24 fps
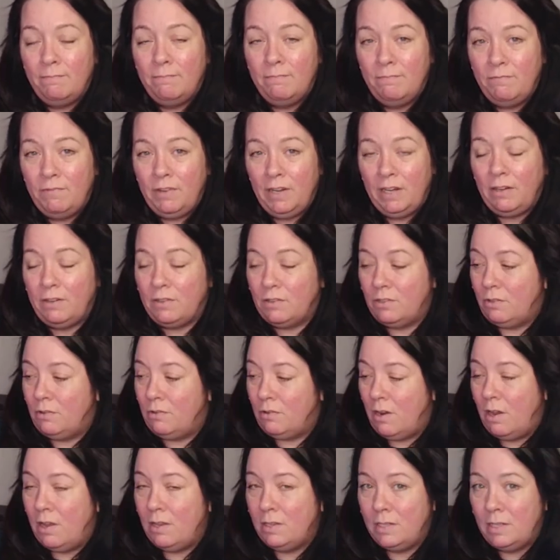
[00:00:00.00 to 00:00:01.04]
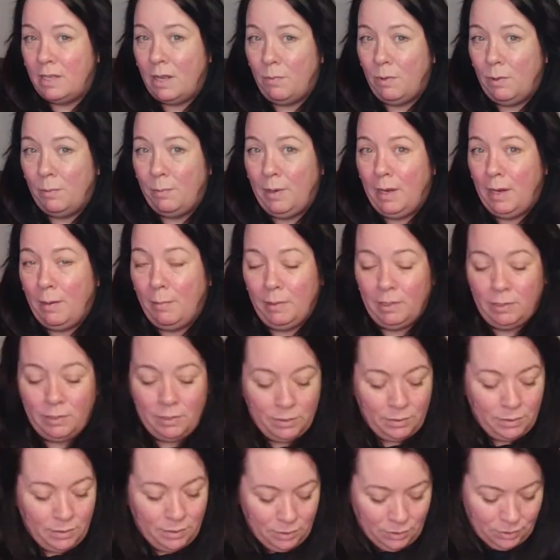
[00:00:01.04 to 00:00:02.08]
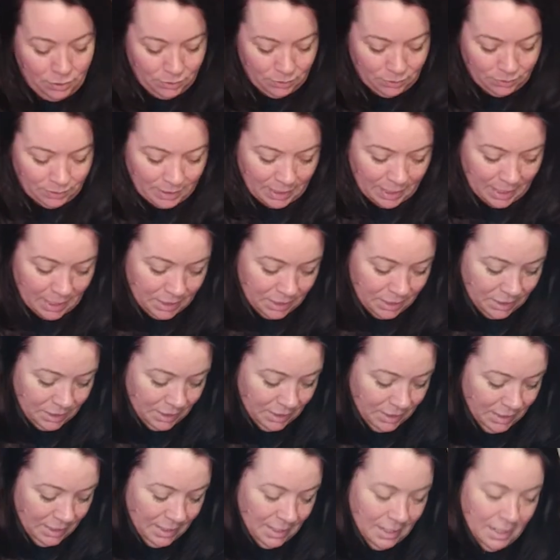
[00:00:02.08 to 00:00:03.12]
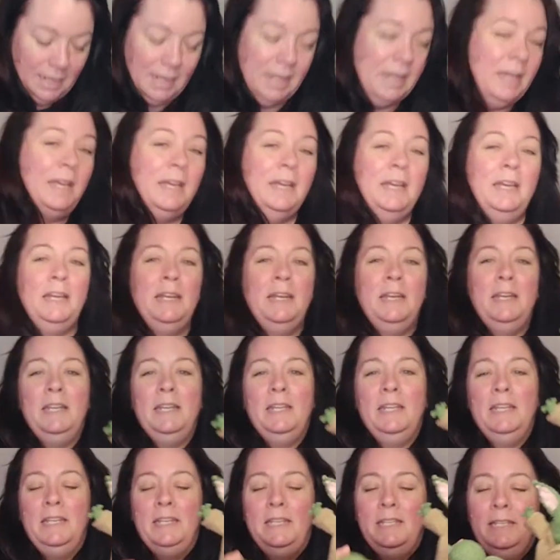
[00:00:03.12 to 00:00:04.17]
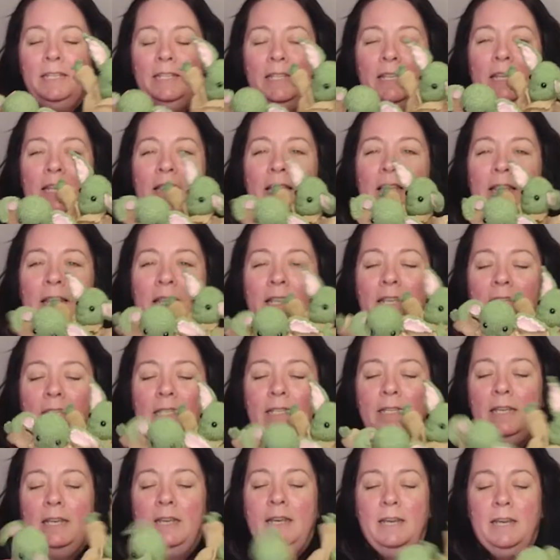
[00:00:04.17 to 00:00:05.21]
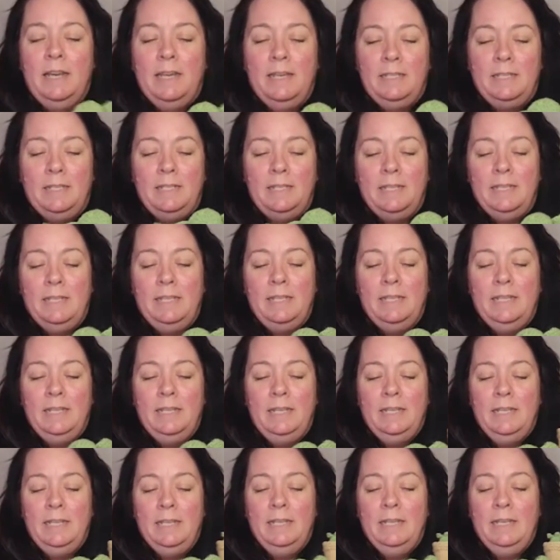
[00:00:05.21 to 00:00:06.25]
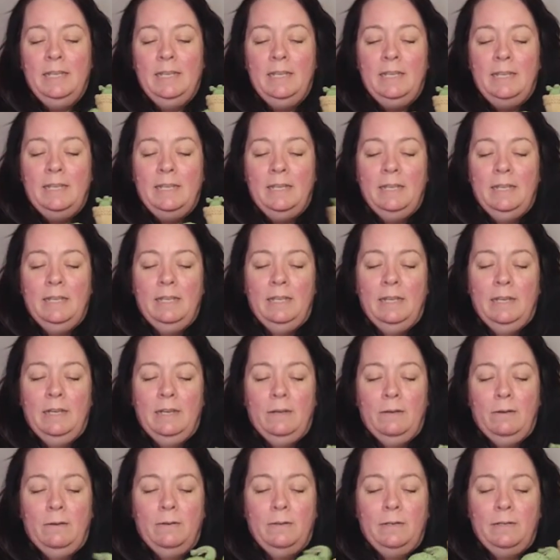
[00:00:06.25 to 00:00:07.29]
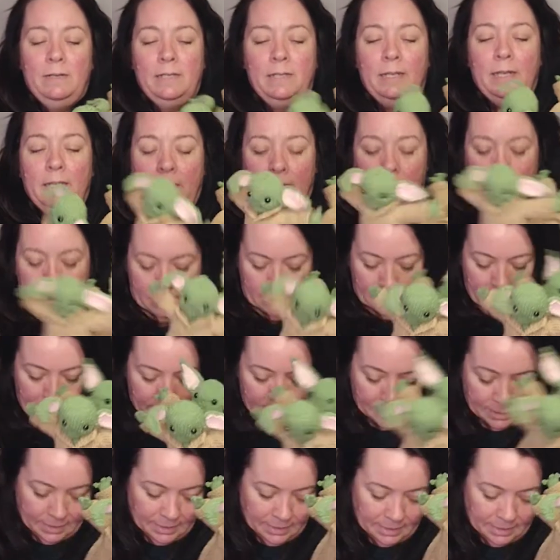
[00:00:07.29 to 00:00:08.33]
Fingers crossed I will be able to do that. It is these guys. Oh, he's getting undressed.